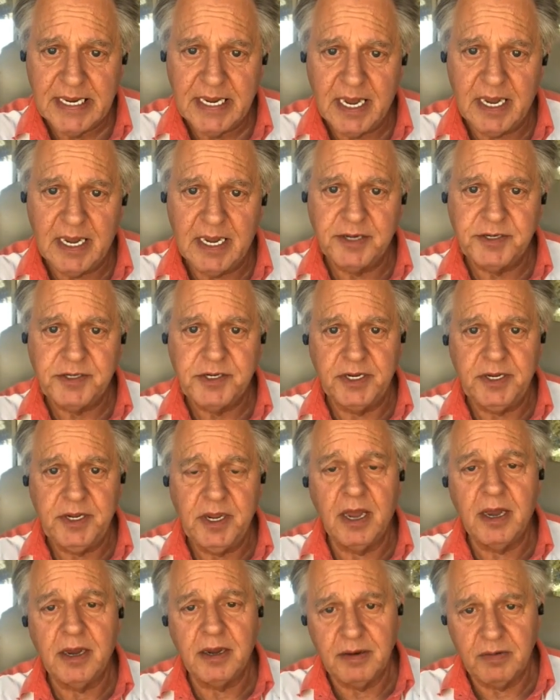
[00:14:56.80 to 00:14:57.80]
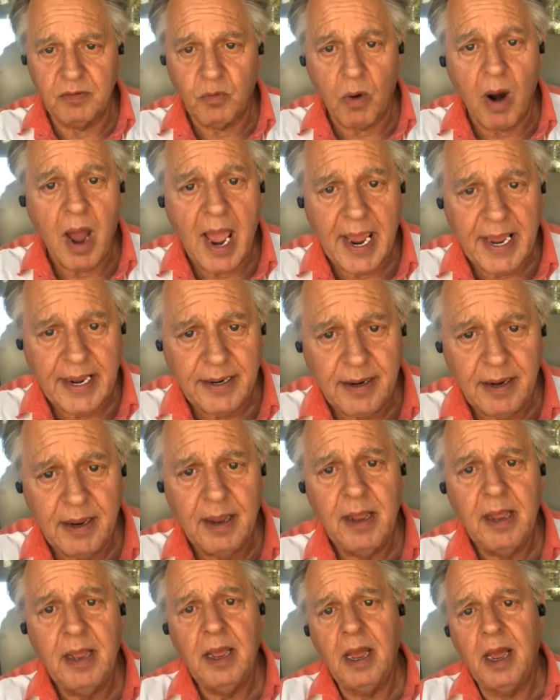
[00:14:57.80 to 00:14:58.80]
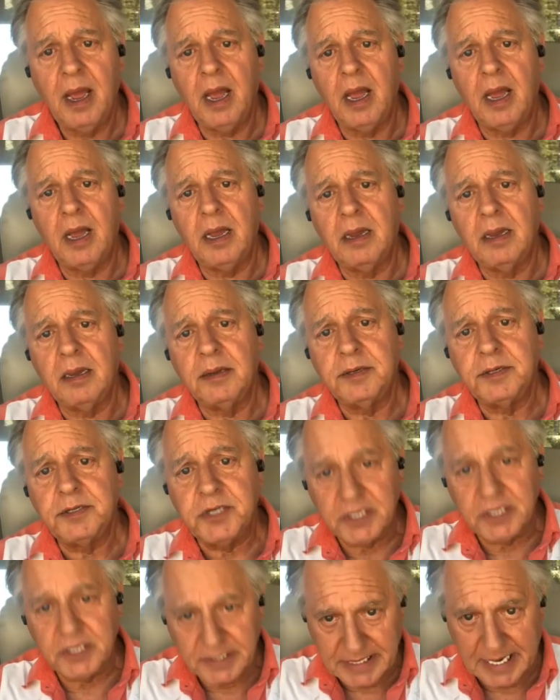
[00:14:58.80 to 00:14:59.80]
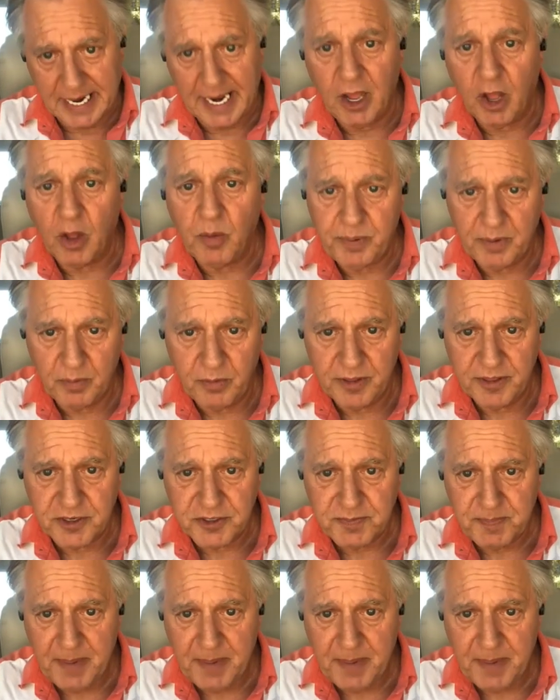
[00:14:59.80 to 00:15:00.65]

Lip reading: to young Ryan to help him with his